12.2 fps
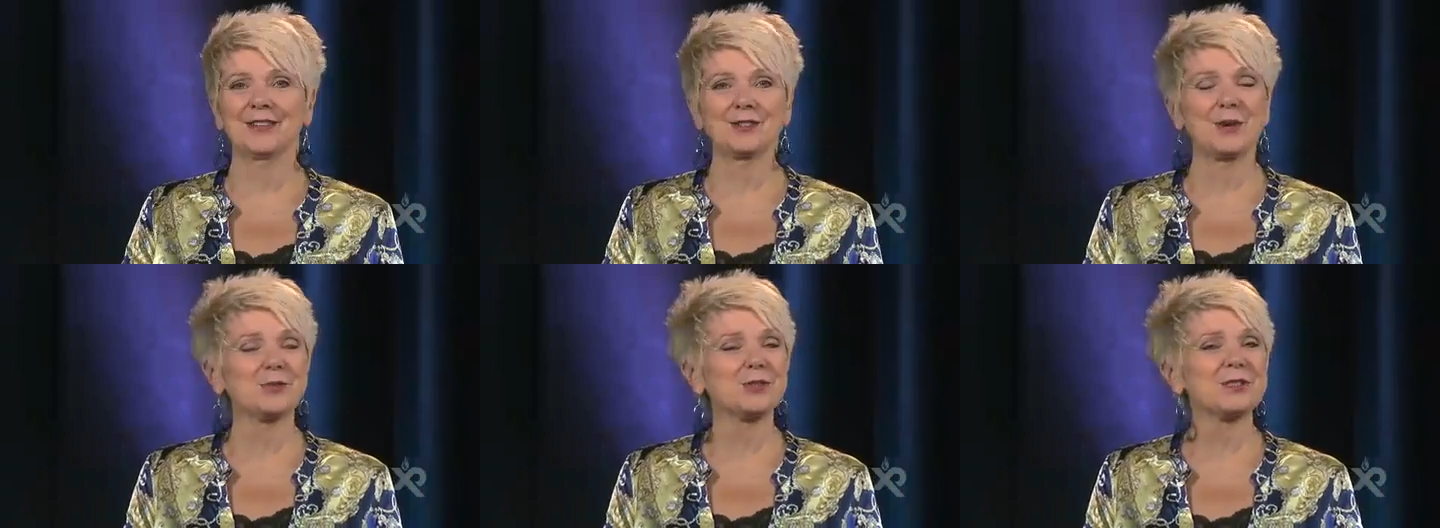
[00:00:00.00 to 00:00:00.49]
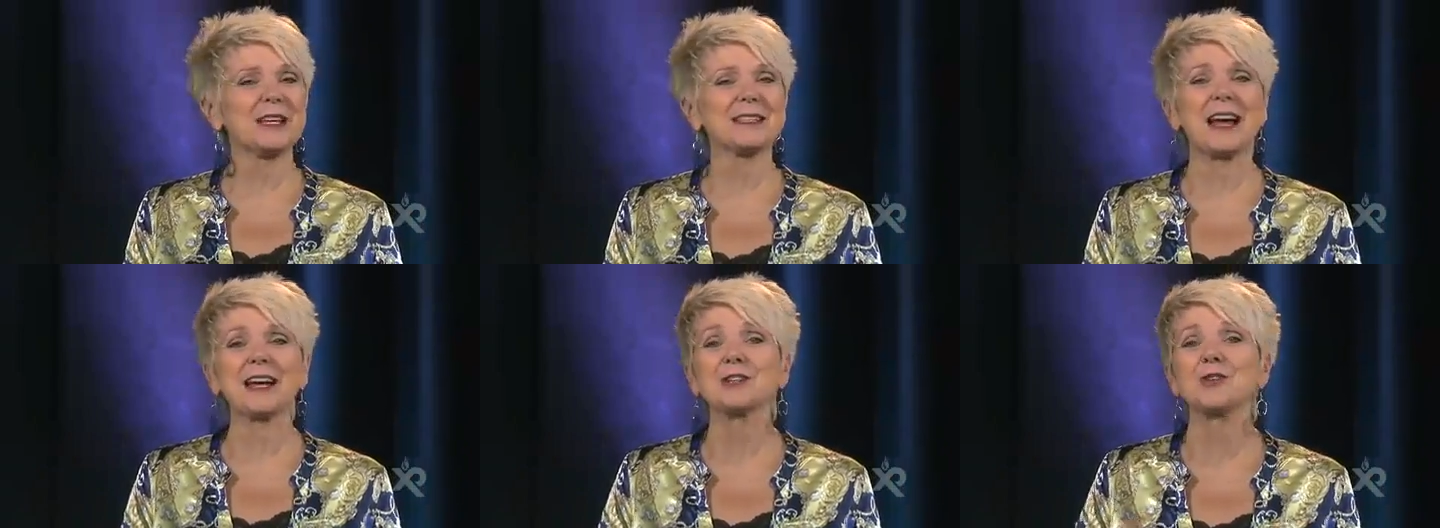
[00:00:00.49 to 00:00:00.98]
The scripture
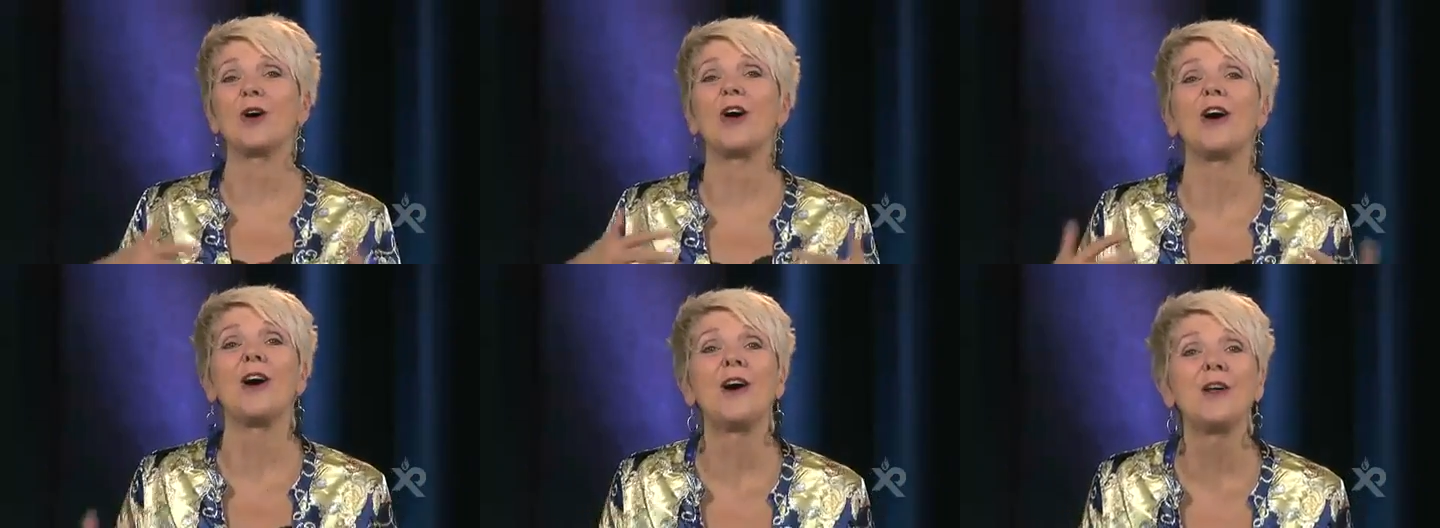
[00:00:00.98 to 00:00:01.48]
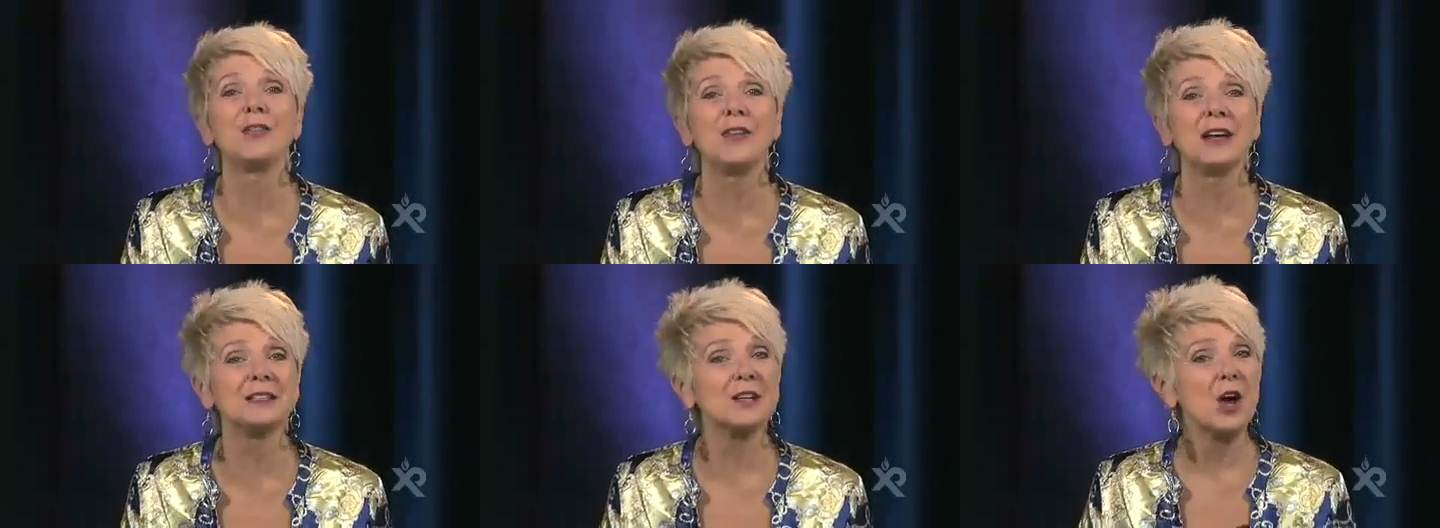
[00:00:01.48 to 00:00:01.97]
says, I can do all
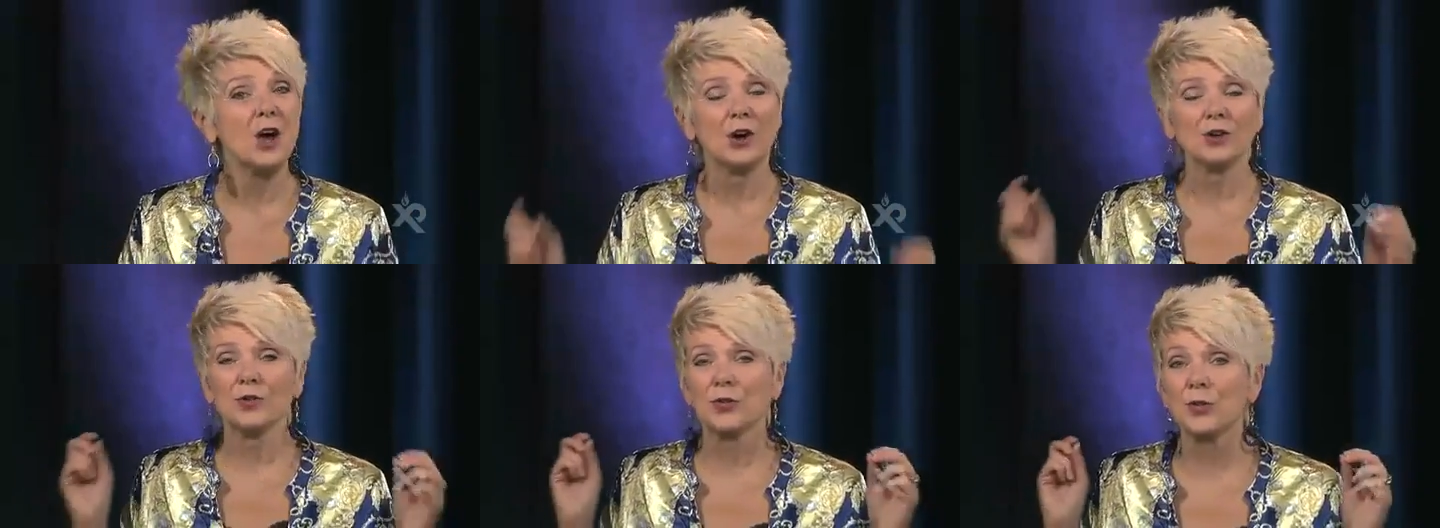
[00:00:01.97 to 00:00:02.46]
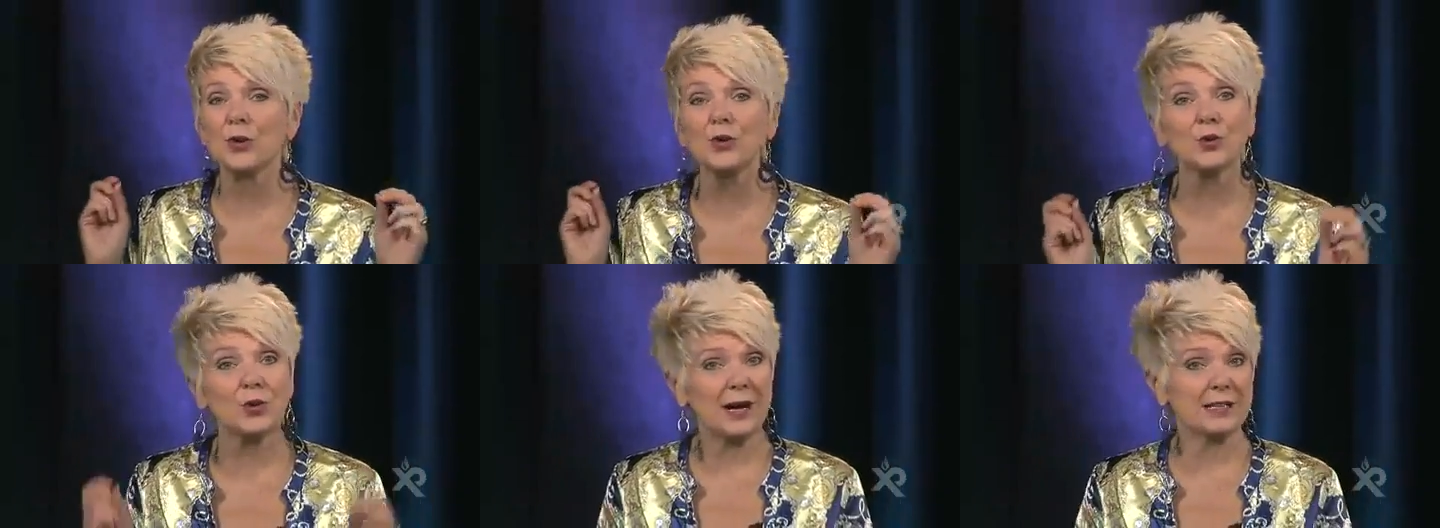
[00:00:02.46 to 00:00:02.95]
things through
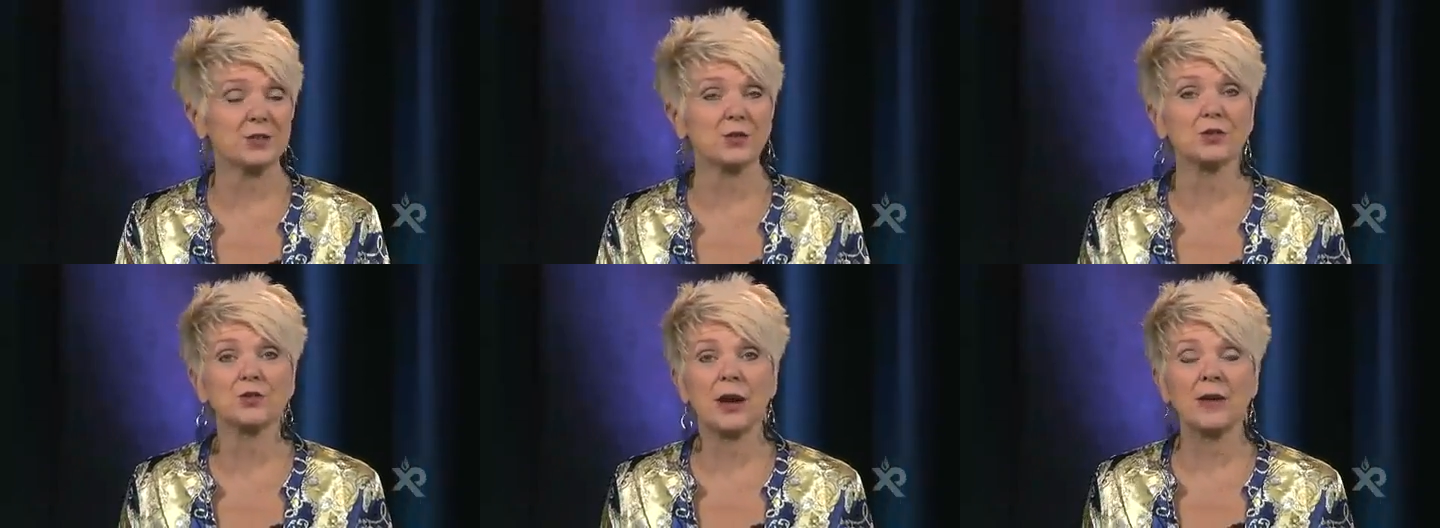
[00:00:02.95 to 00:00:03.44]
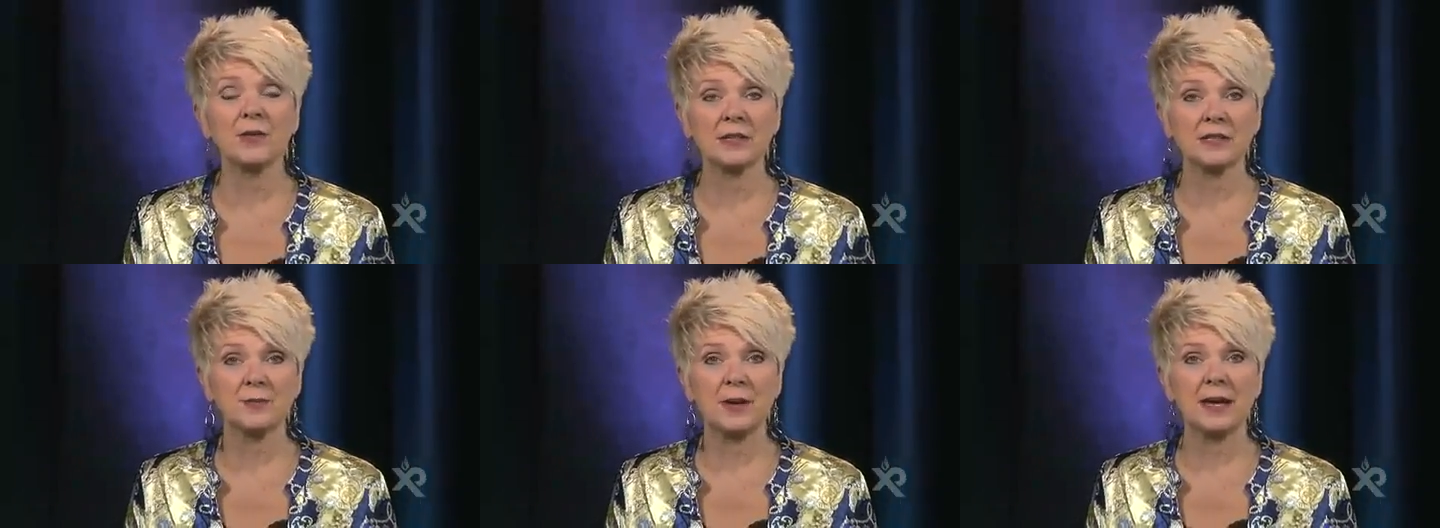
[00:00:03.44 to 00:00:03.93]
Christ who
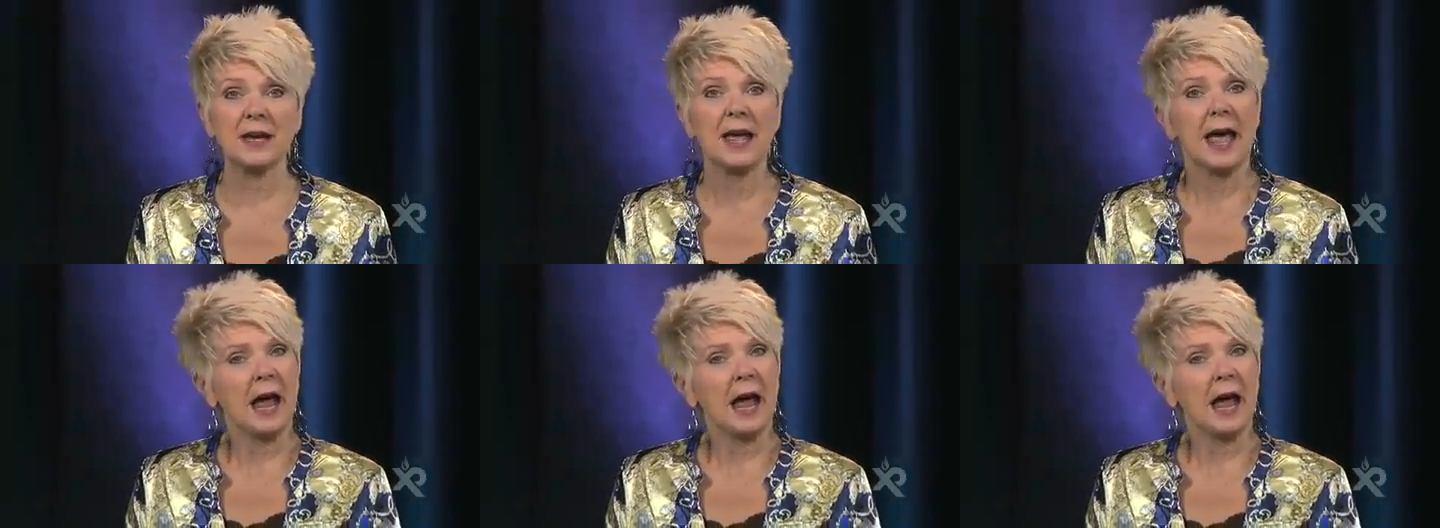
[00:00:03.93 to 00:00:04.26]
strengthens me.